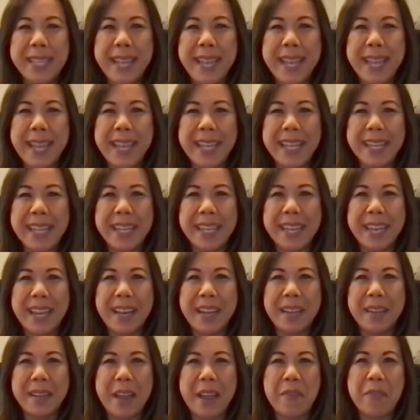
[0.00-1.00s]
take a,
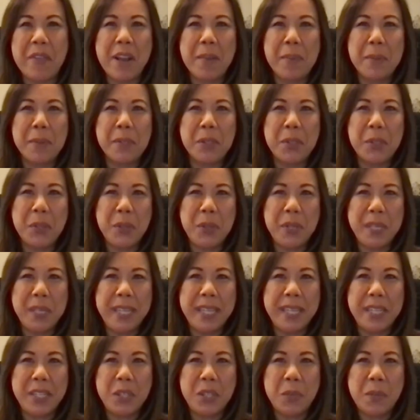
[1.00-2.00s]
a, uh, every
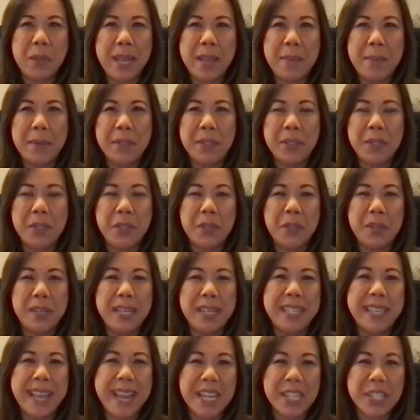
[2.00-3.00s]
opportunity to be able to
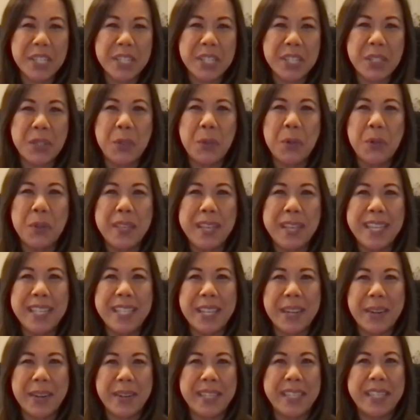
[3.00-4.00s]
intentionally do things
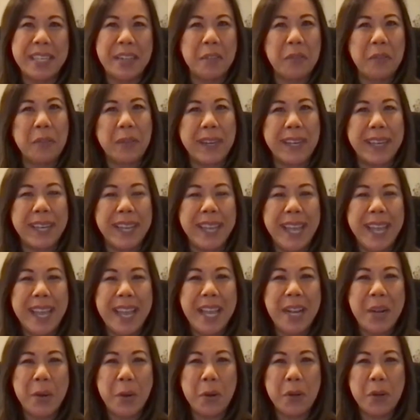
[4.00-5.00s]
that are different
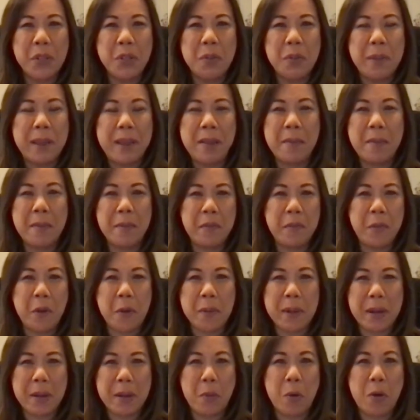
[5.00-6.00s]
in order to be able to
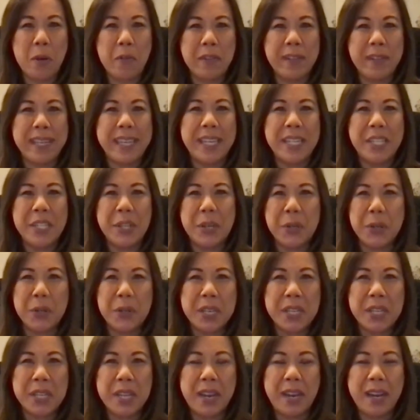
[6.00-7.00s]
formulate more of an internal
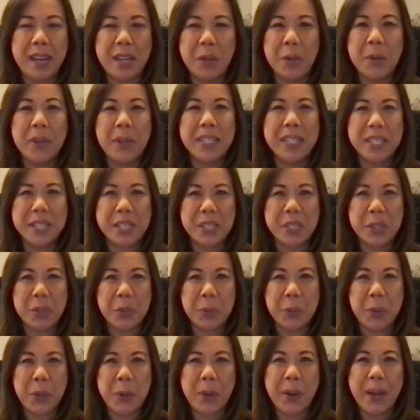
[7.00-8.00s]
uh, locus of
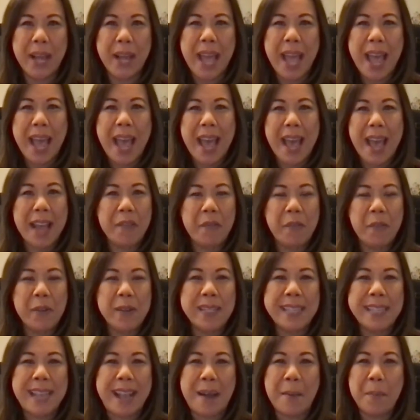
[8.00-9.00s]
control. And for
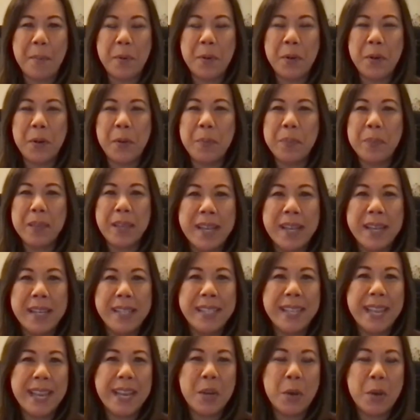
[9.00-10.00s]
example,
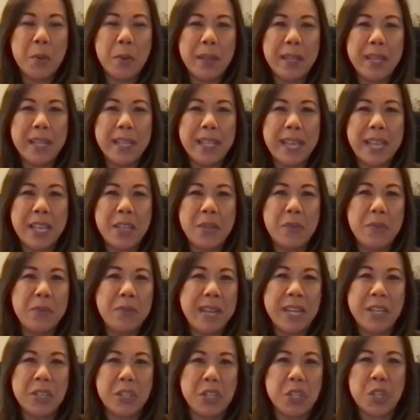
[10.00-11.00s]
say normally that you
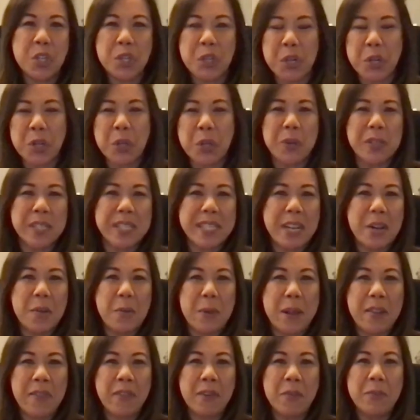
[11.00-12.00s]
tend to shirk or stay
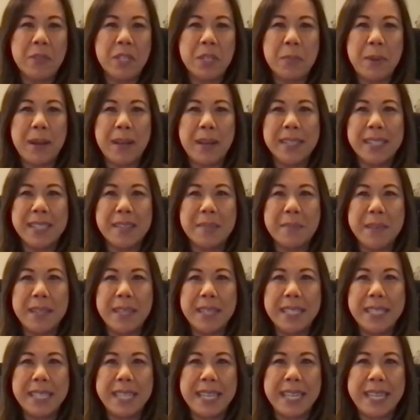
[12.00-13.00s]
away from
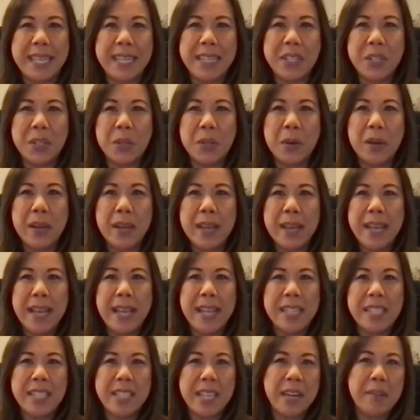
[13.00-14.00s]
responsibilities, you know,
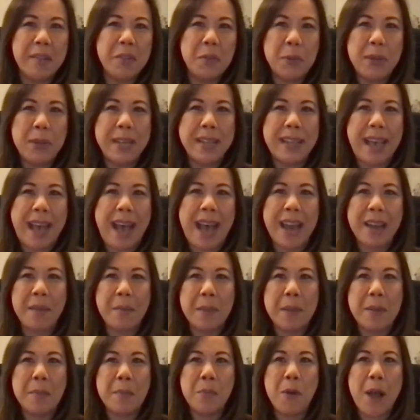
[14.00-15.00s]
instead of doing that,
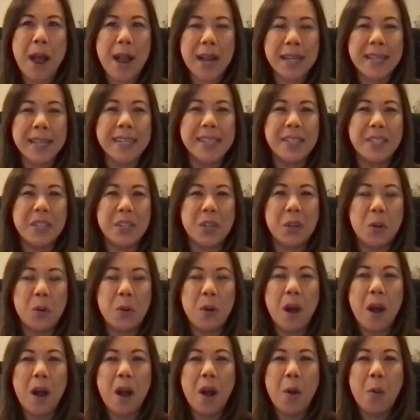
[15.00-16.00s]
maybe practice, you
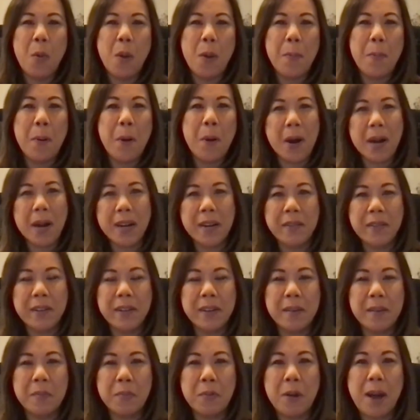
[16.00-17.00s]
know, what part of
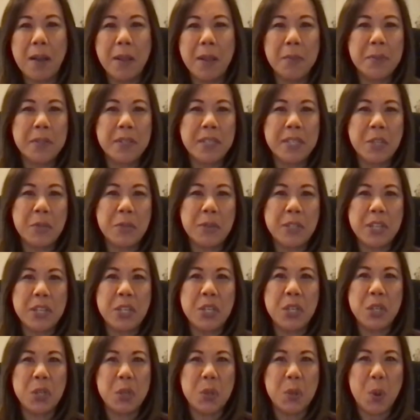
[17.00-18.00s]
a problem or situation
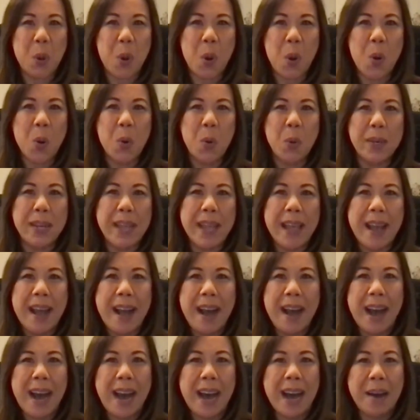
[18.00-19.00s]
do you own?
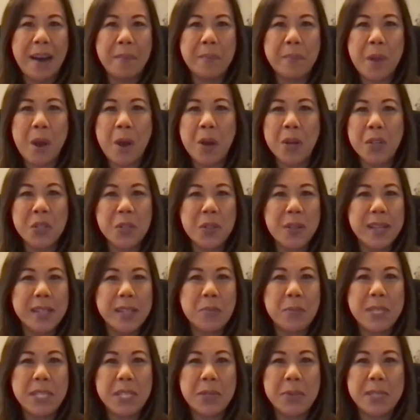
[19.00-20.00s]
Um, also,
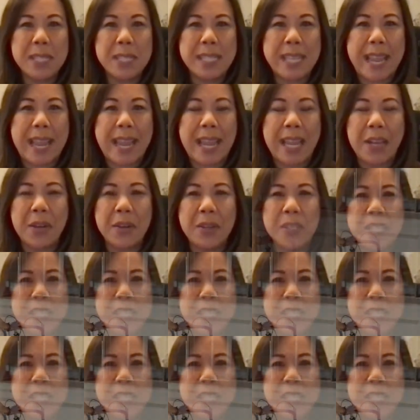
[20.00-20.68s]
as Lisa was saying, you know,